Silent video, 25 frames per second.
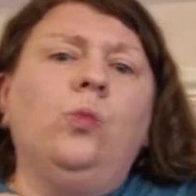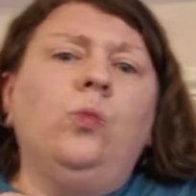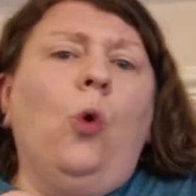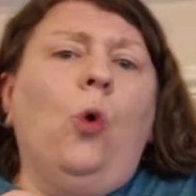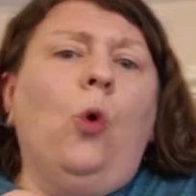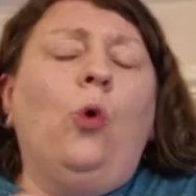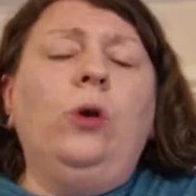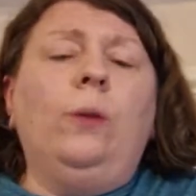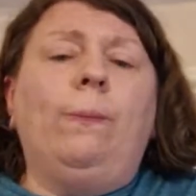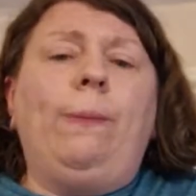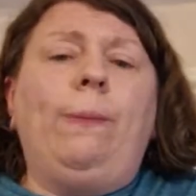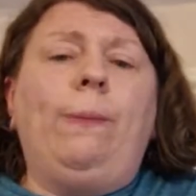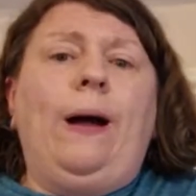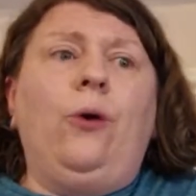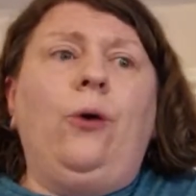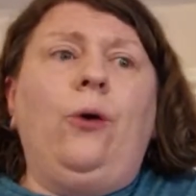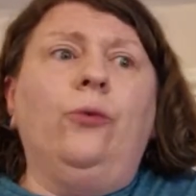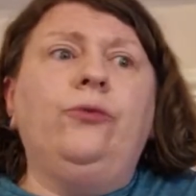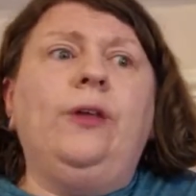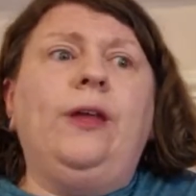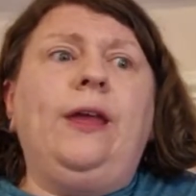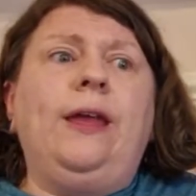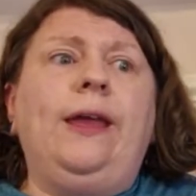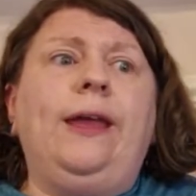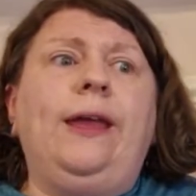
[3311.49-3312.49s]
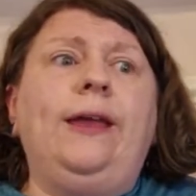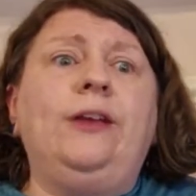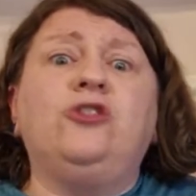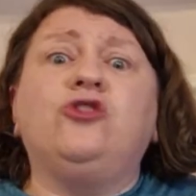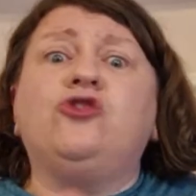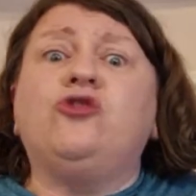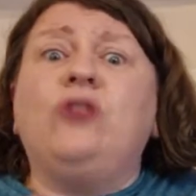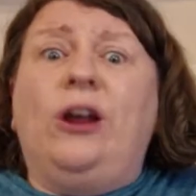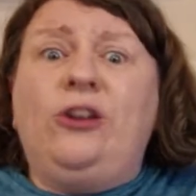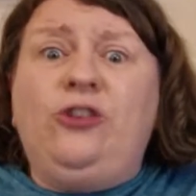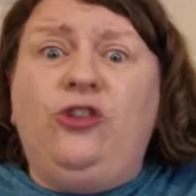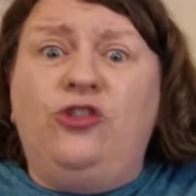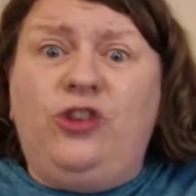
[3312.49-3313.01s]
all about the
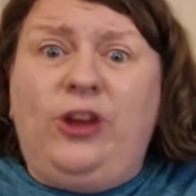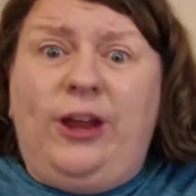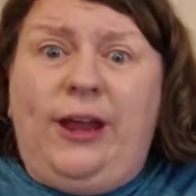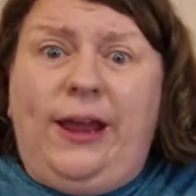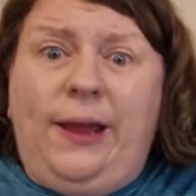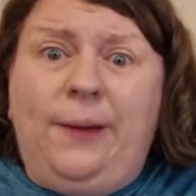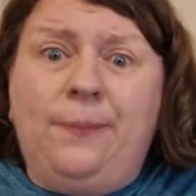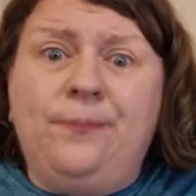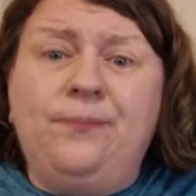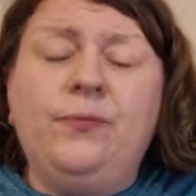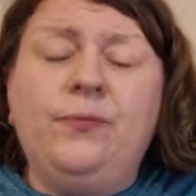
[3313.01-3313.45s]
strategy